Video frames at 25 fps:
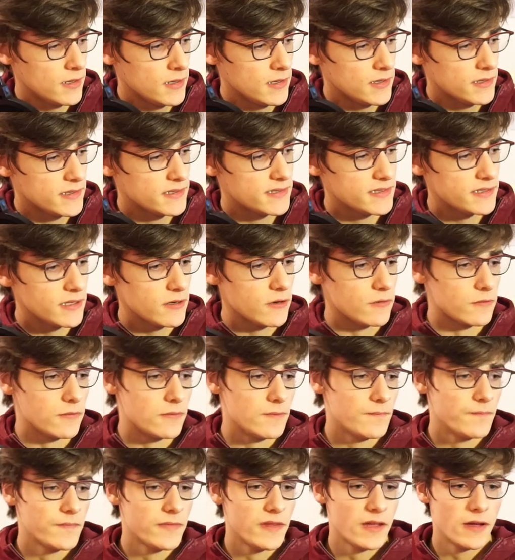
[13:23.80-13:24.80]
So
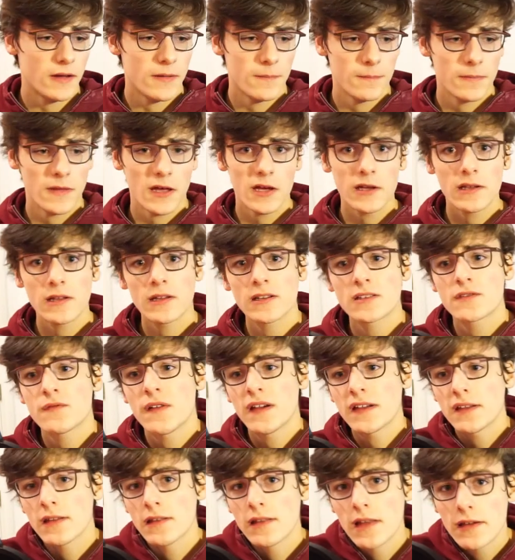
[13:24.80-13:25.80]
I'd like to thank
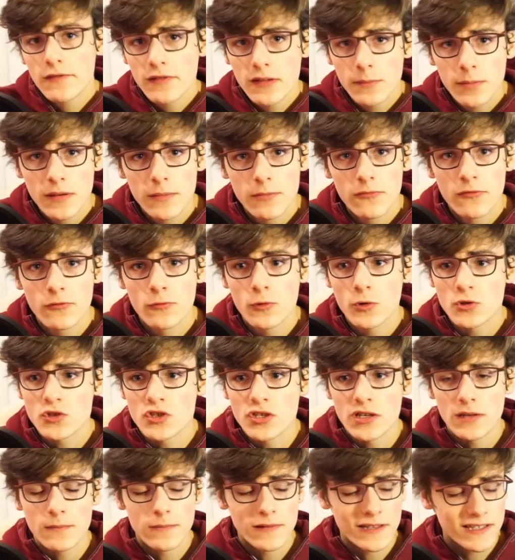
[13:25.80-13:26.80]
you lovely people for
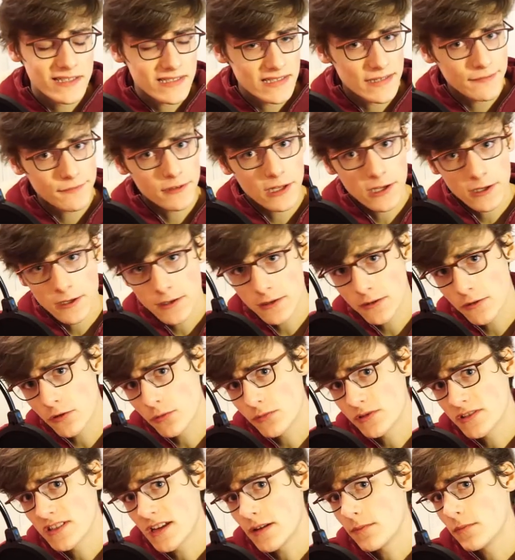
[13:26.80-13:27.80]
watching. Please leave a like and a comment
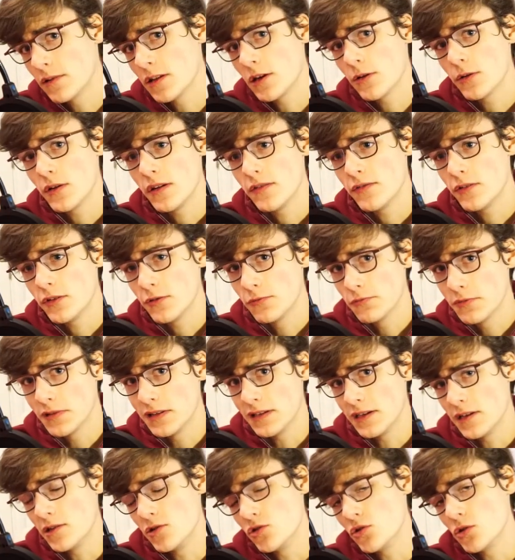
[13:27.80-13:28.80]
down below if you really
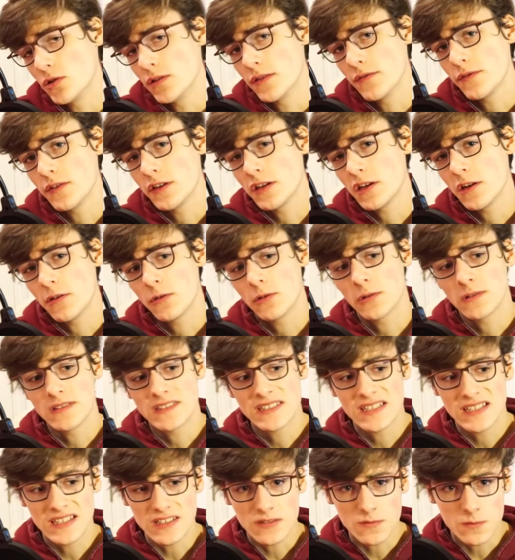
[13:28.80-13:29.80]
enjoyed the video.
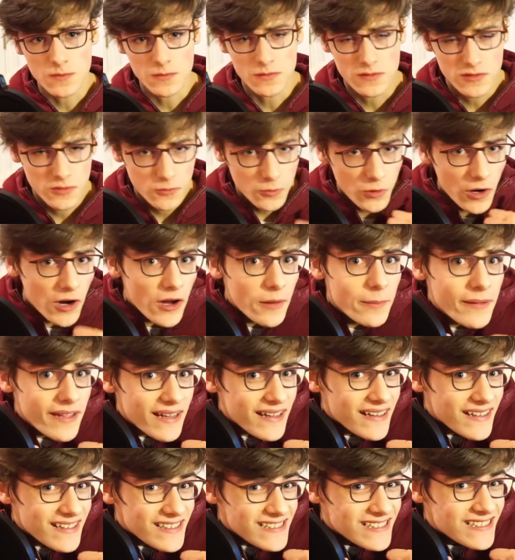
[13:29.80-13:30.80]
Consider
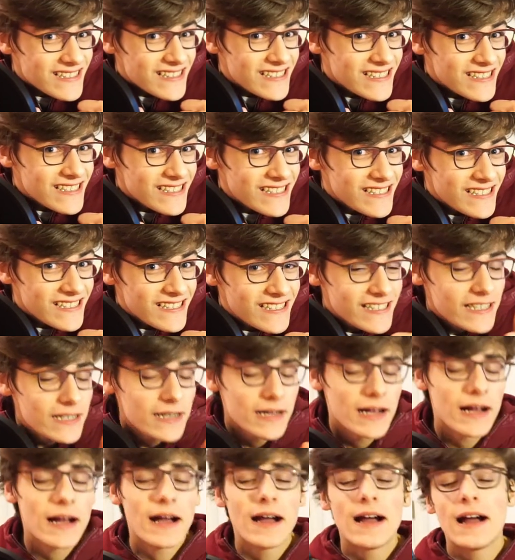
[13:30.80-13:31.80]
subscribing,
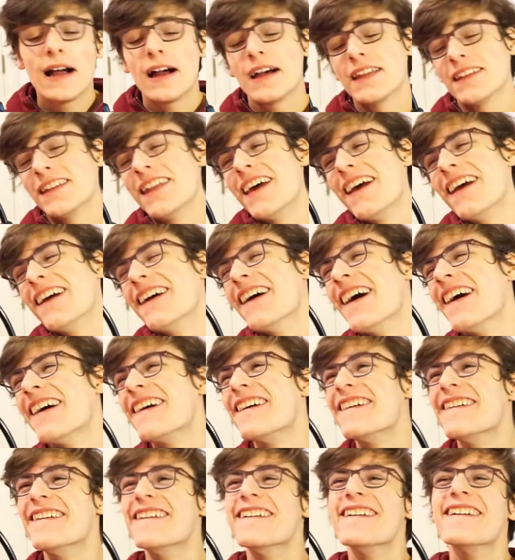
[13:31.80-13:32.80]
and
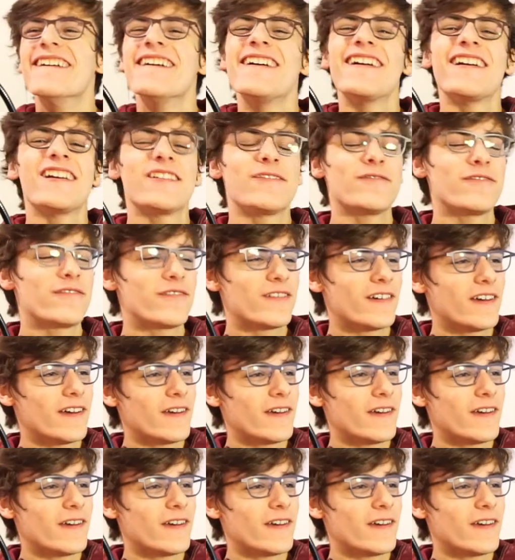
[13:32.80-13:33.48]
if